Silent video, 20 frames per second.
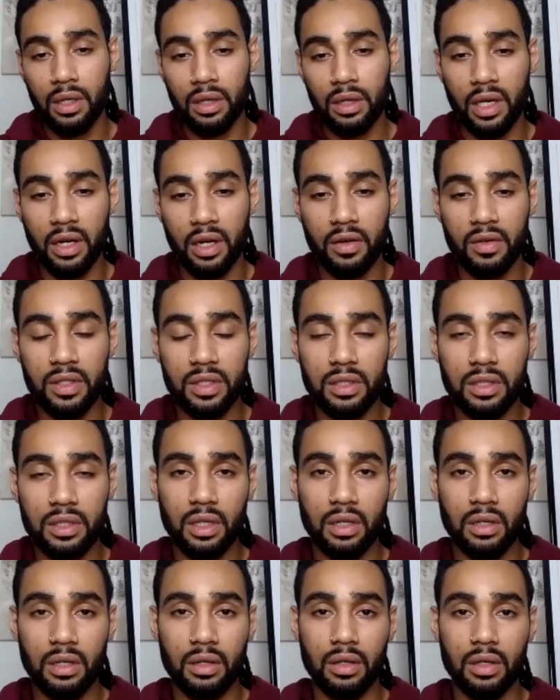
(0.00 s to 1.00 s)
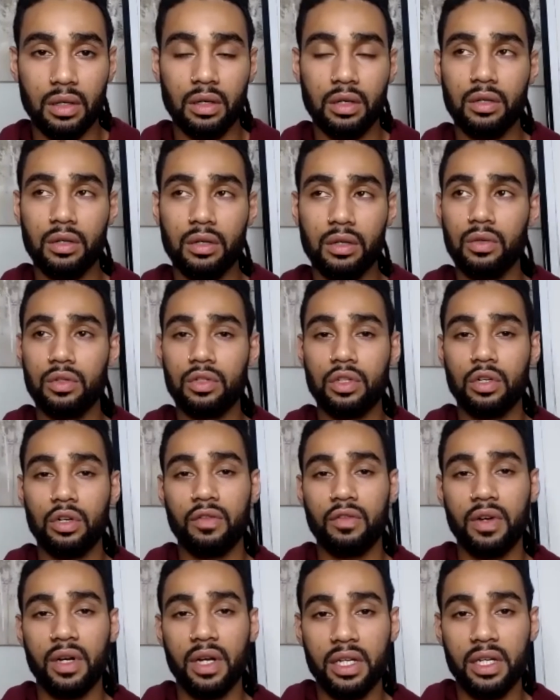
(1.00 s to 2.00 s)
There is a huge
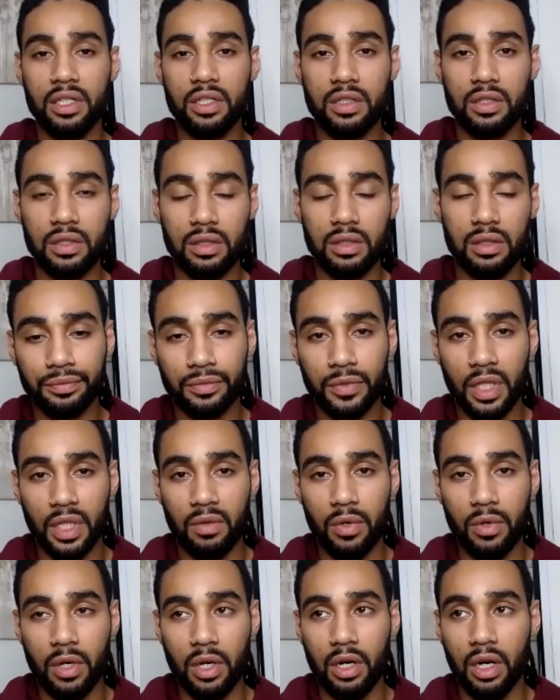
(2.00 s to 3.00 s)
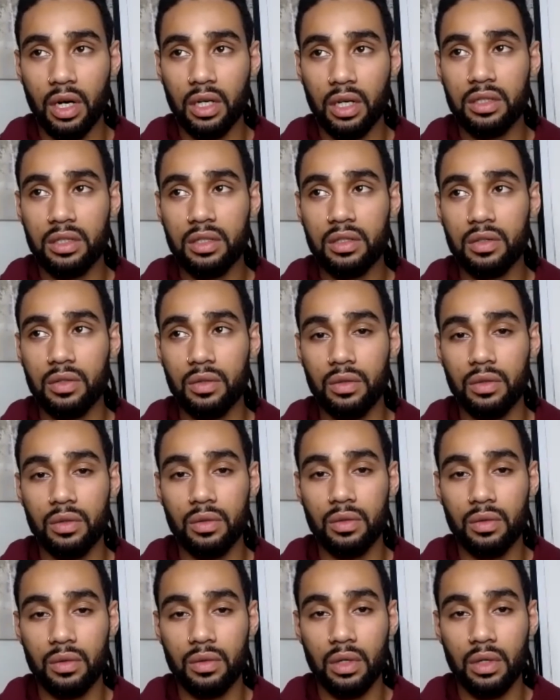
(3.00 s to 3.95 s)
correlation in regards to